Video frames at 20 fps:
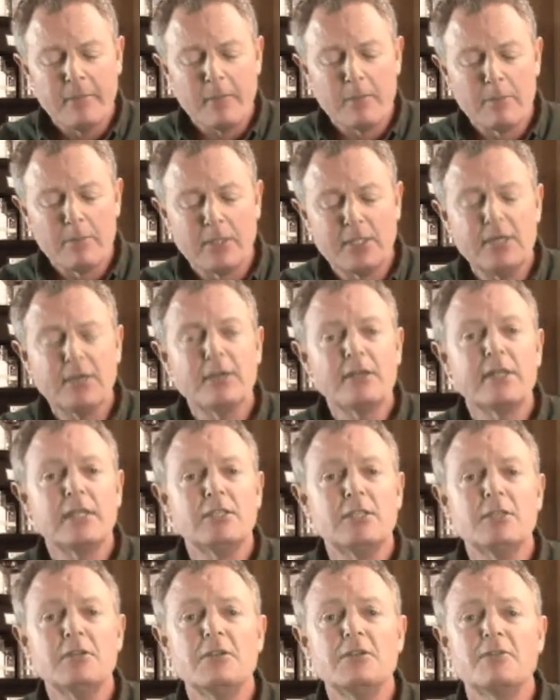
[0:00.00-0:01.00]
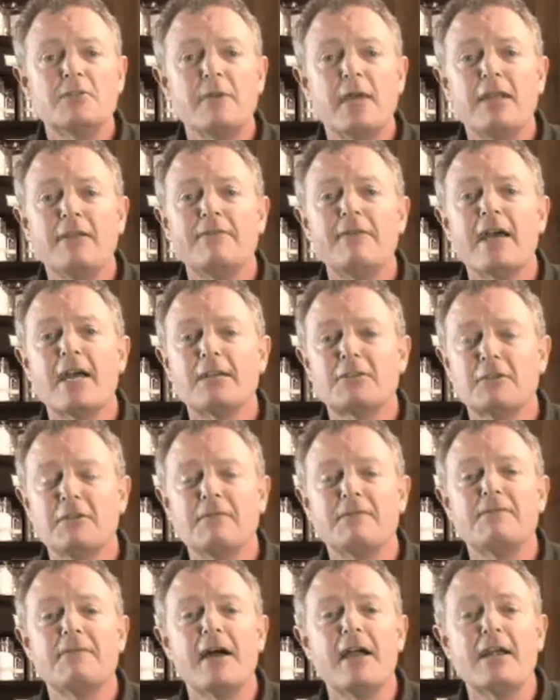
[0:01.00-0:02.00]
material that's used for manufacturing
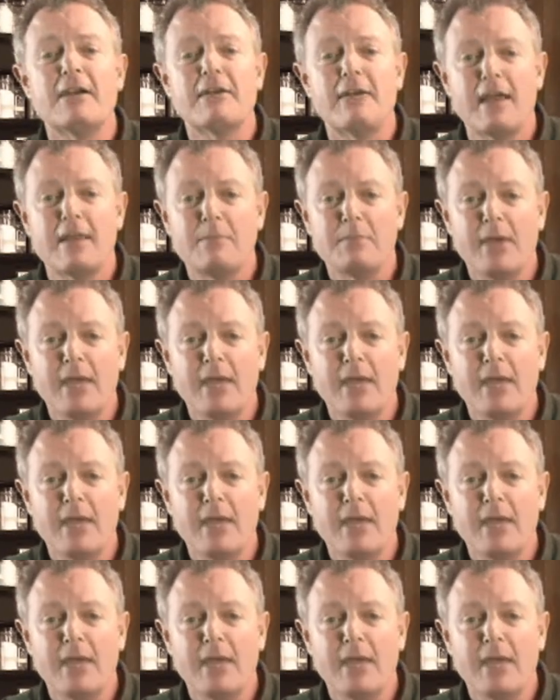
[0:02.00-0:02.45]
fire ant